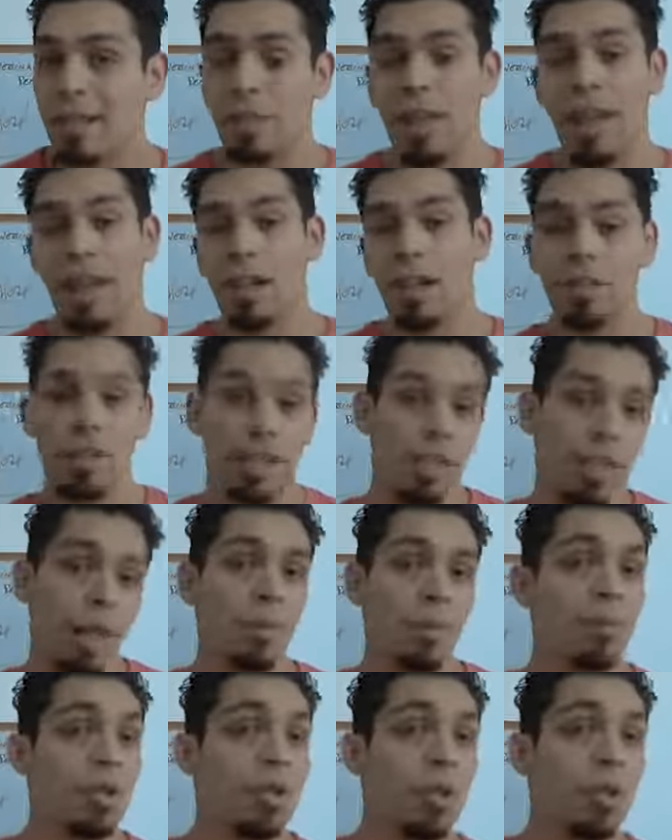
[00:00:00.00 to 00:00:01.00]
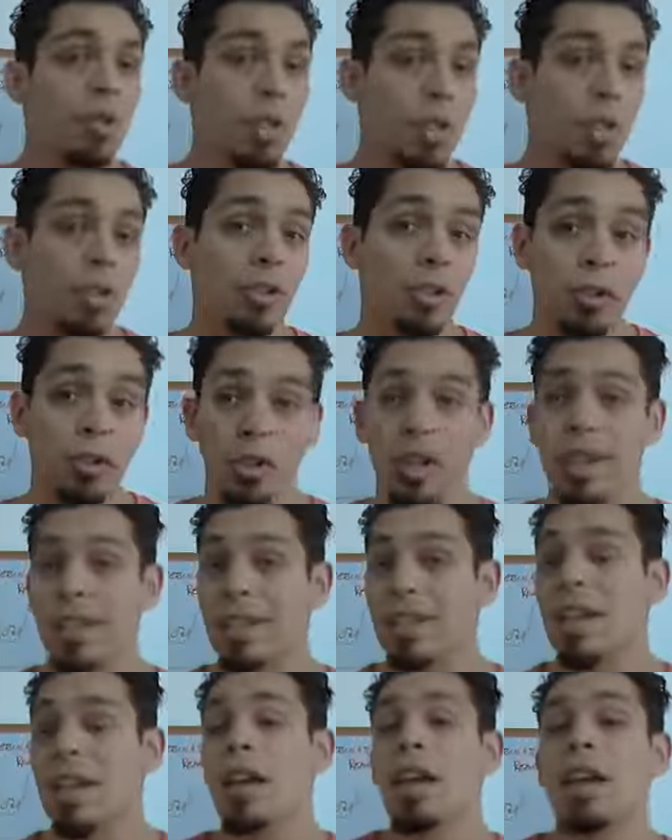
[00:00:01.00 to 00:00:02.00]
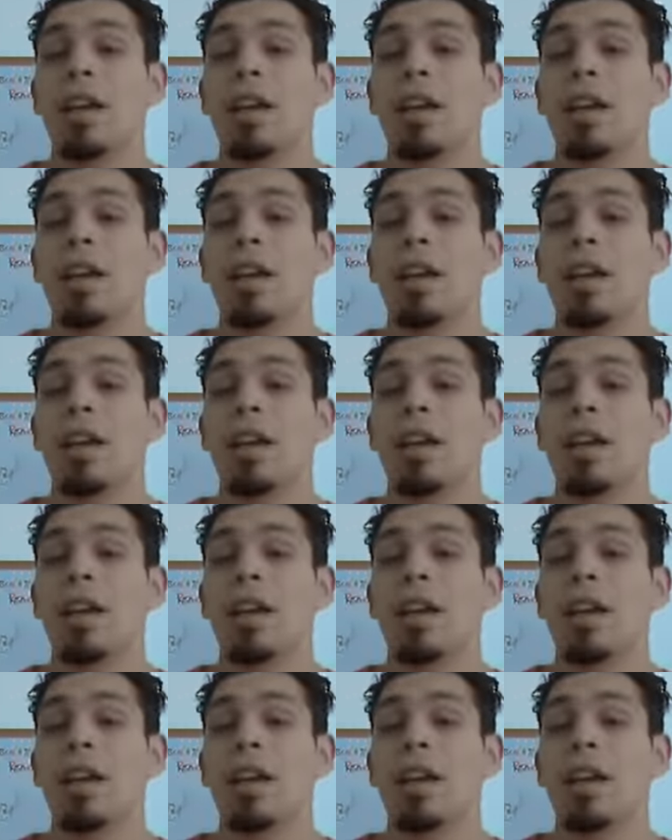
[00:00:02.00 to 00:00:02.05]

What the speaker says: depending on the type of industry that you're looking